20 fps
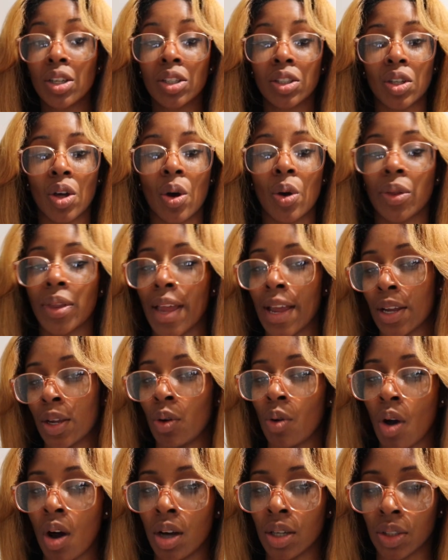So thank
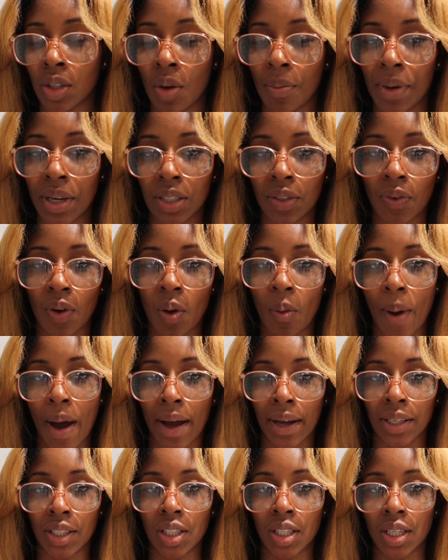you all so much for
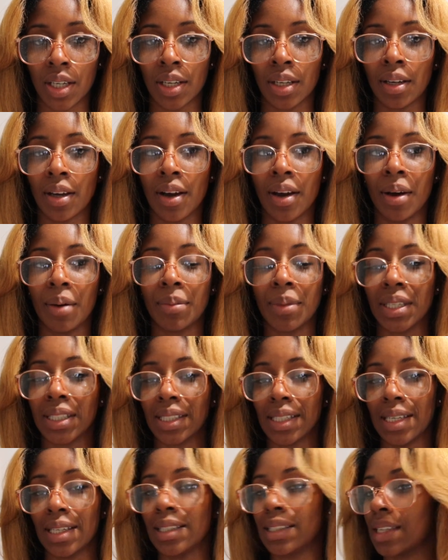watching.
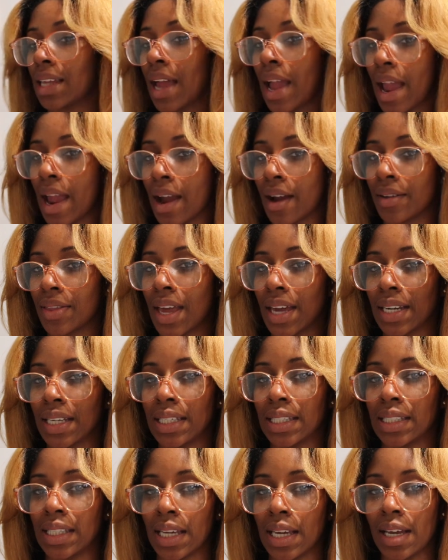This is the hair that
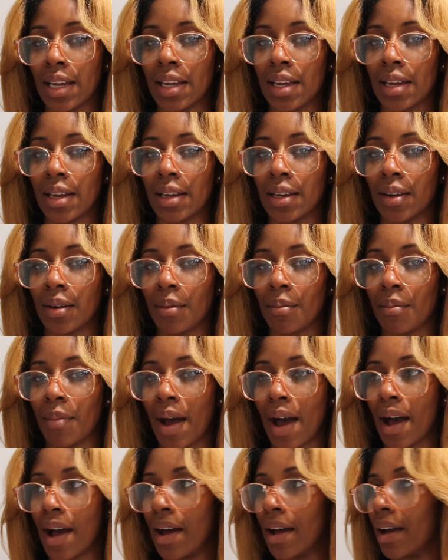is in
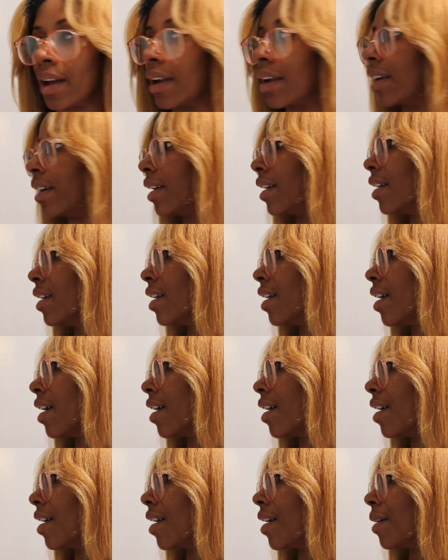my
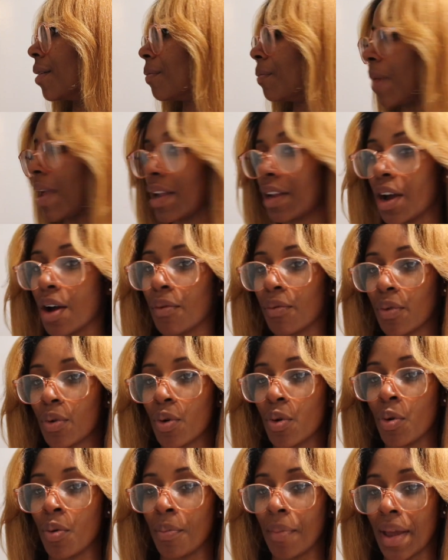makeup
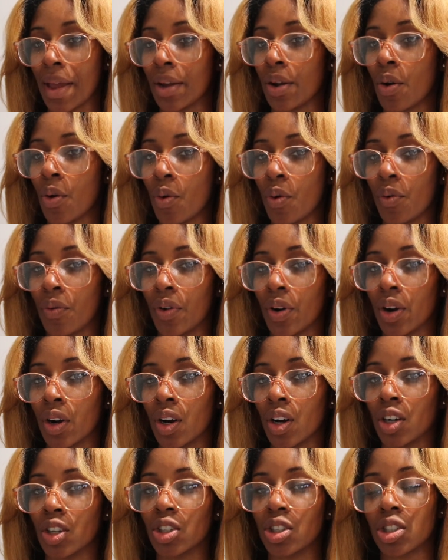room
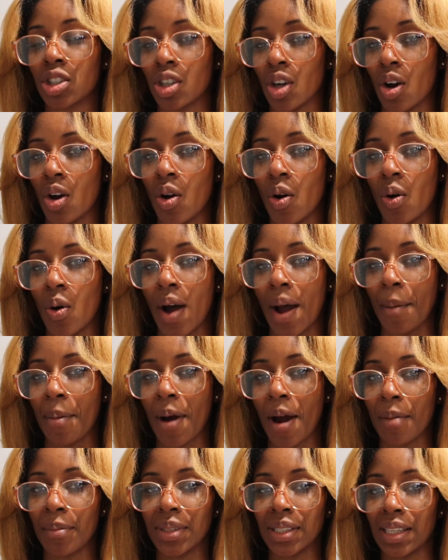makeover. So I
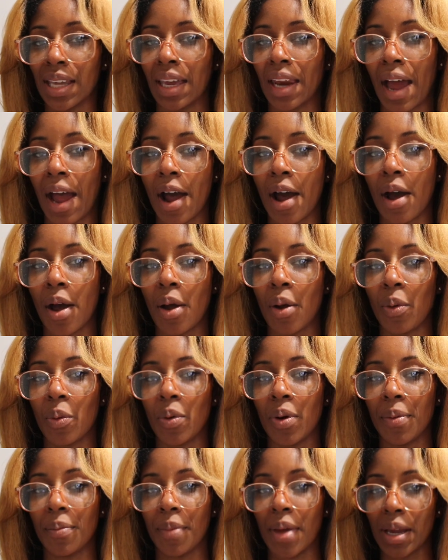promised that I
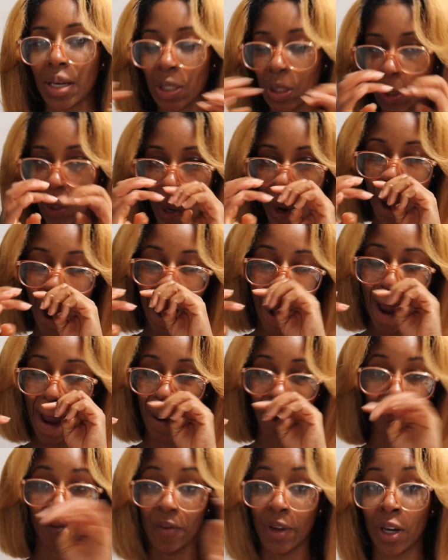would make sure I
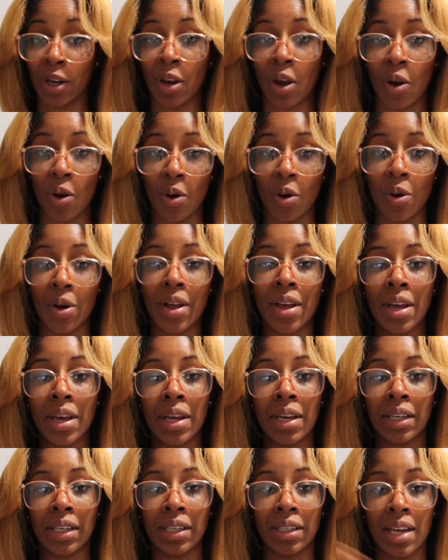had a video
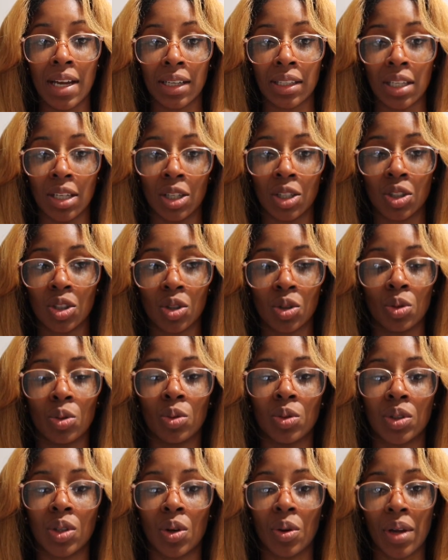connecting the
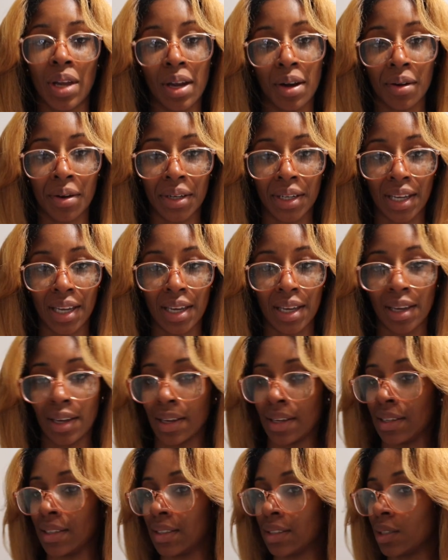two. So here it
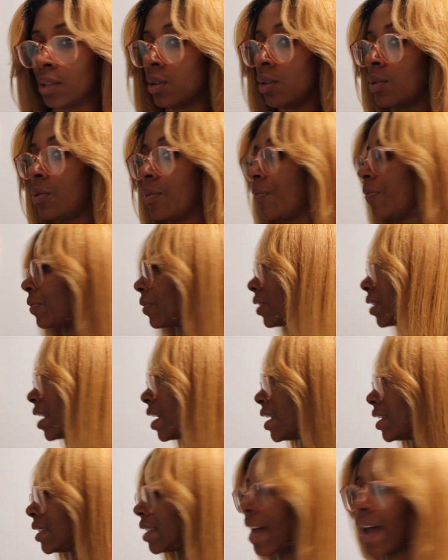is. So
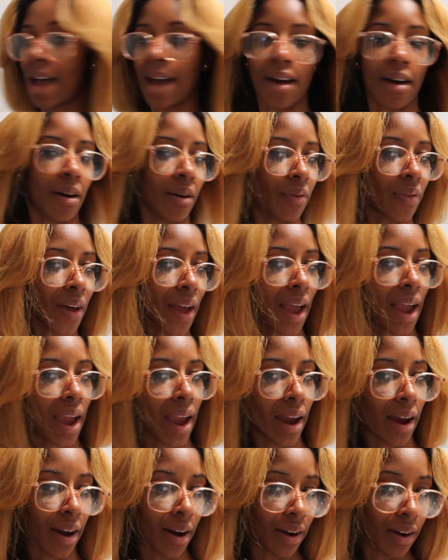that's how the
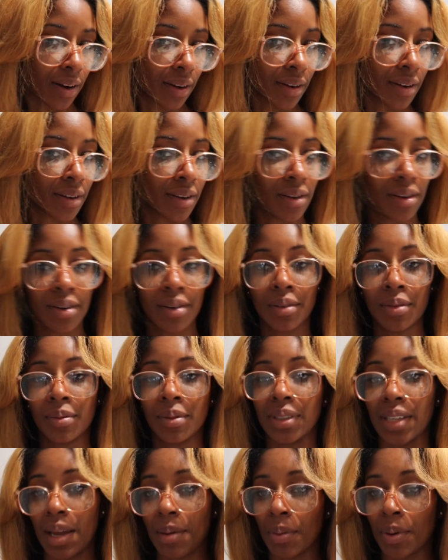hair
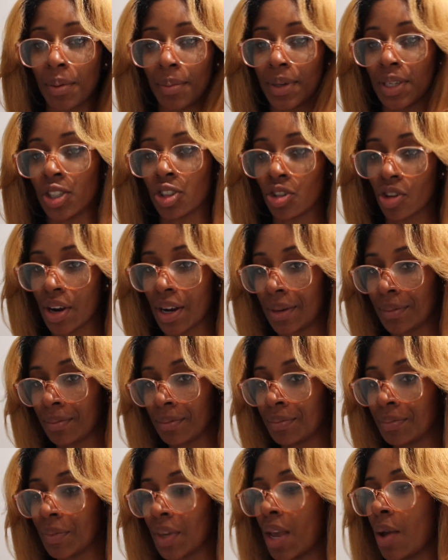was able to be
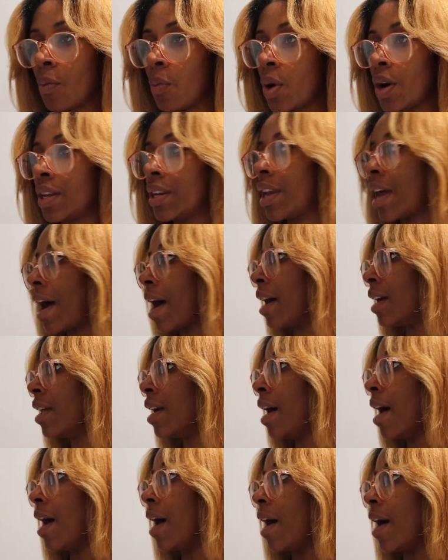straightened and whatnot.
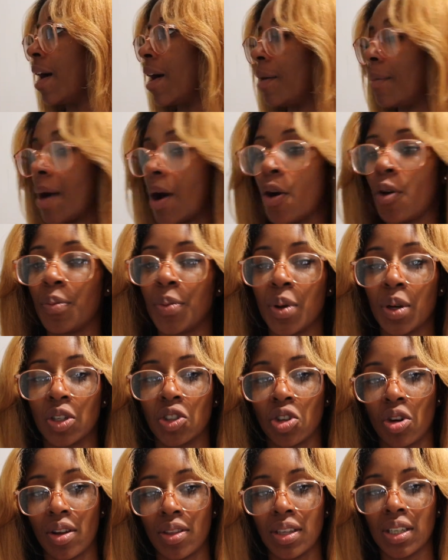I hope you
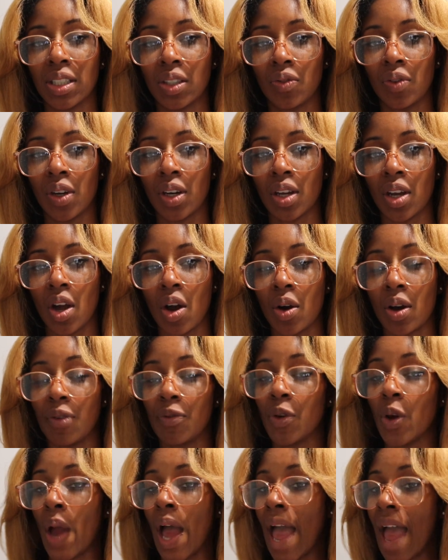enjoyed this video.
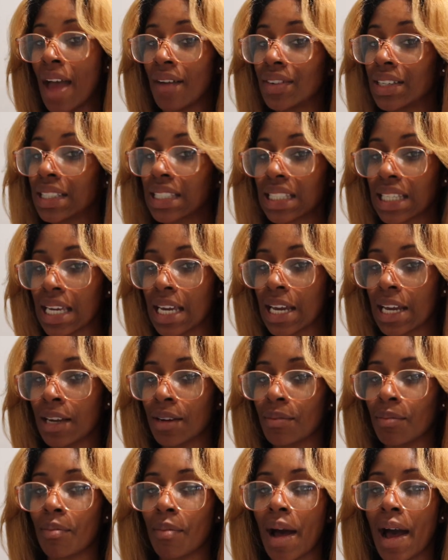If you haven't
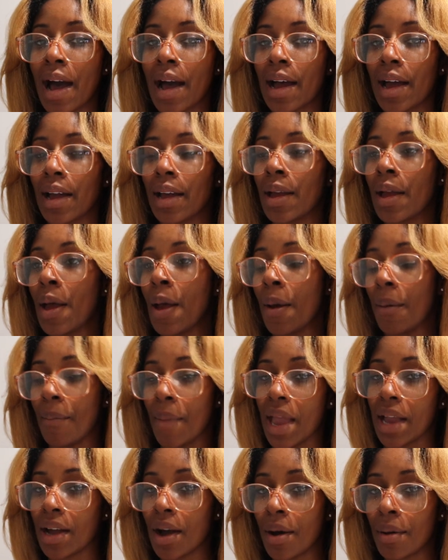seen my
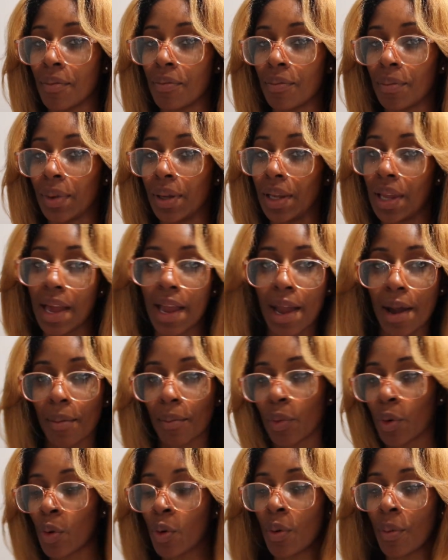makeup
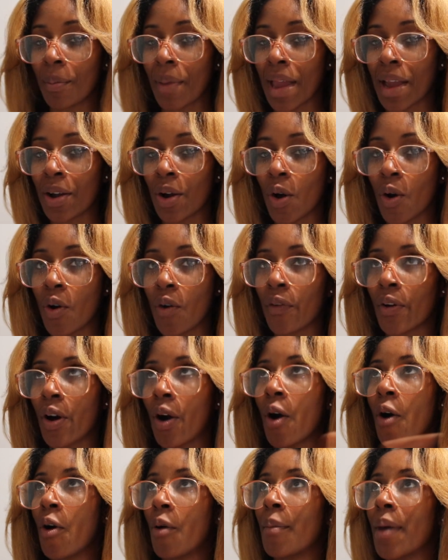glam room makeover,
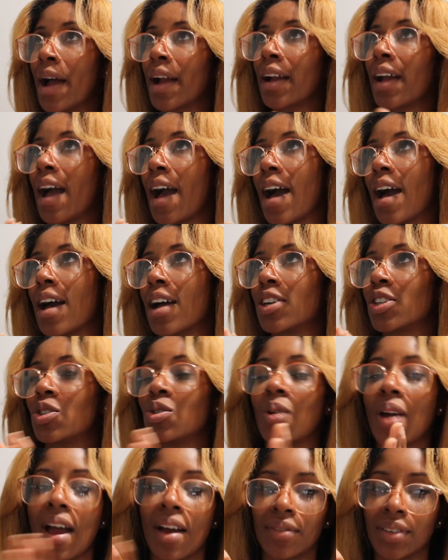oh my gosh,
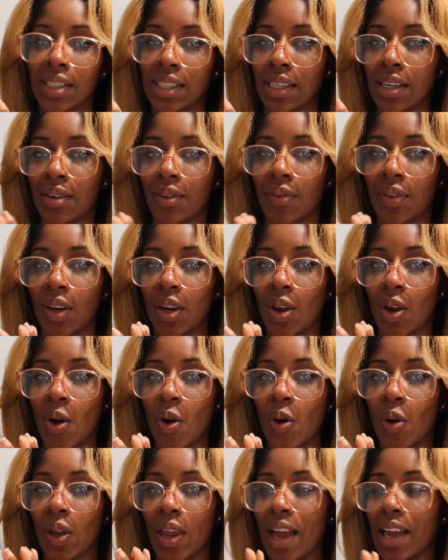you have to see the
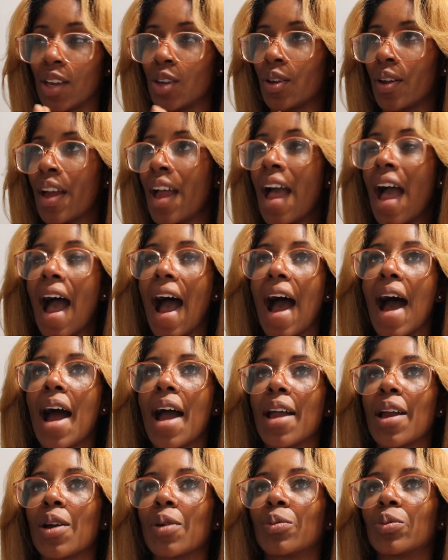video. Like,
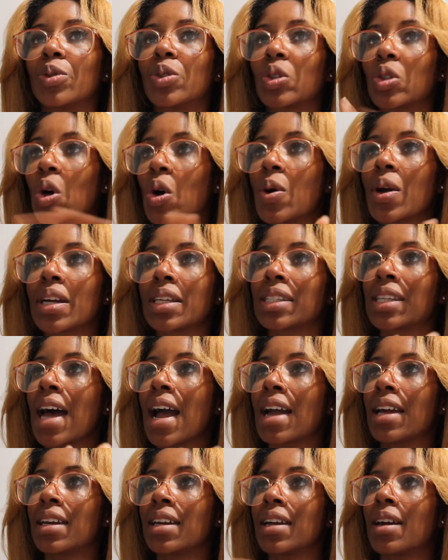I am so
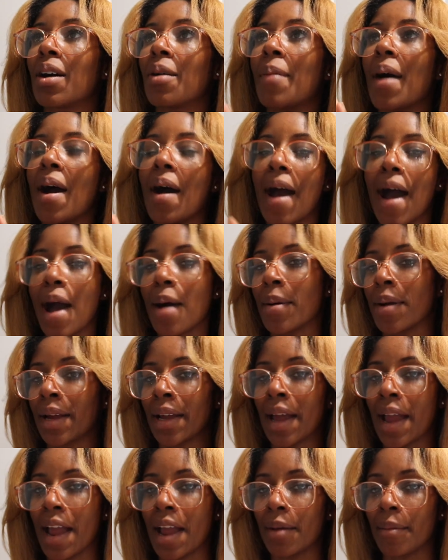excited about how
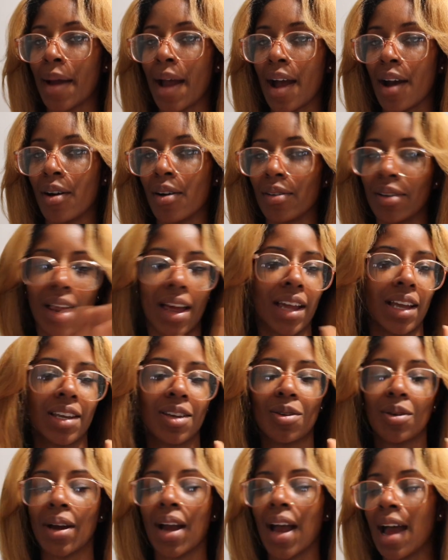it came out. Like,
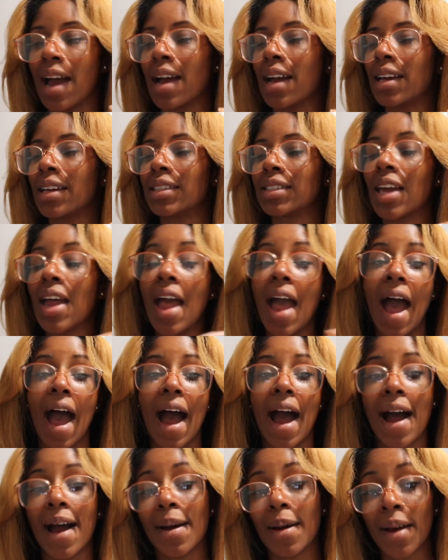you guys,
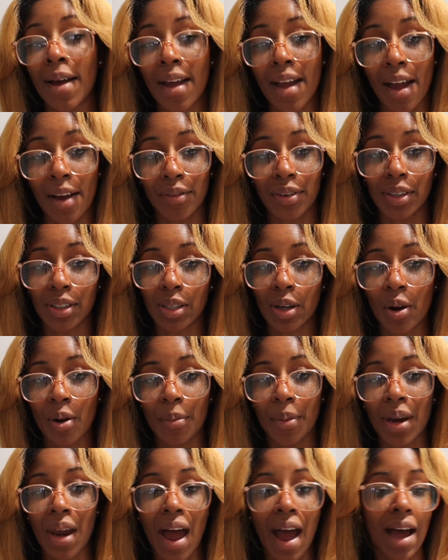I have
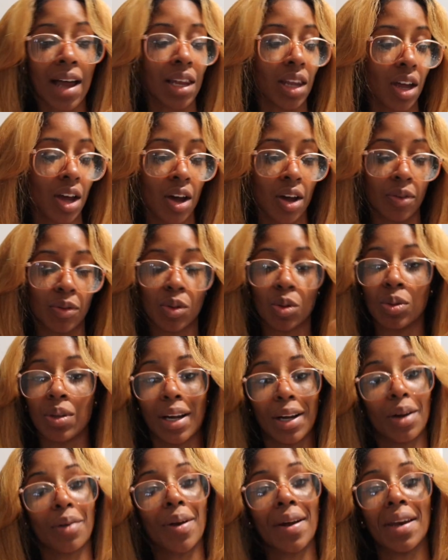determined I love to
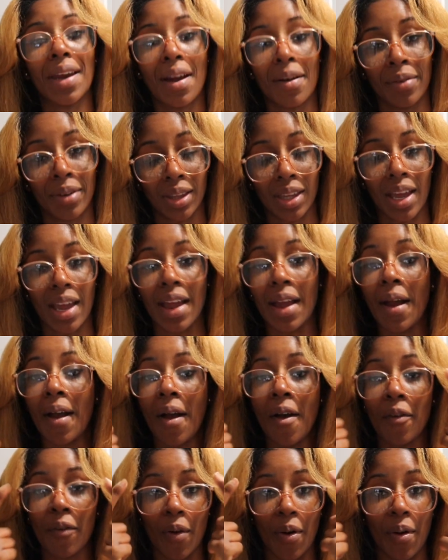decorate everything
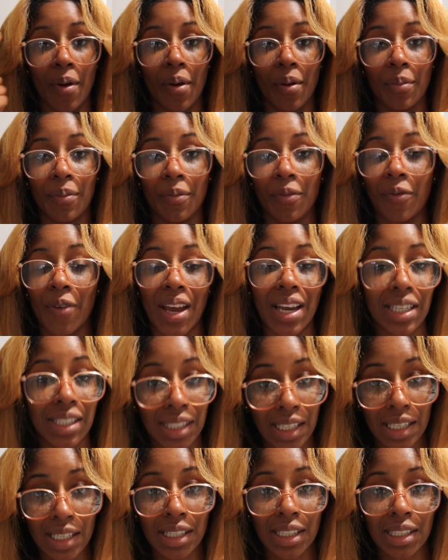from
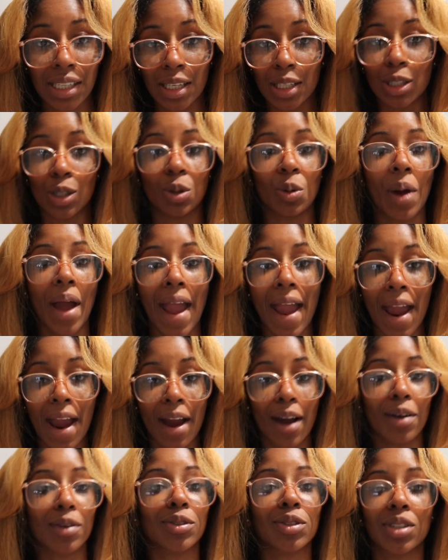faces to
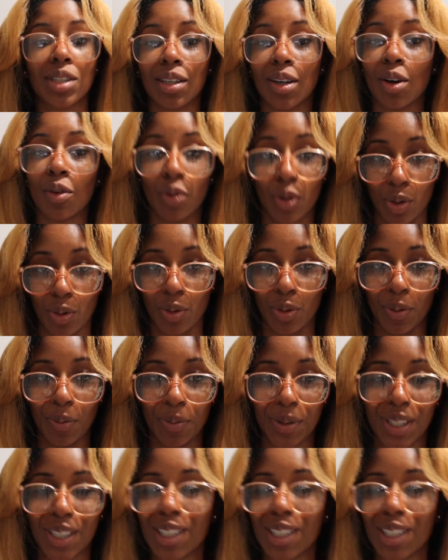hair to rooms.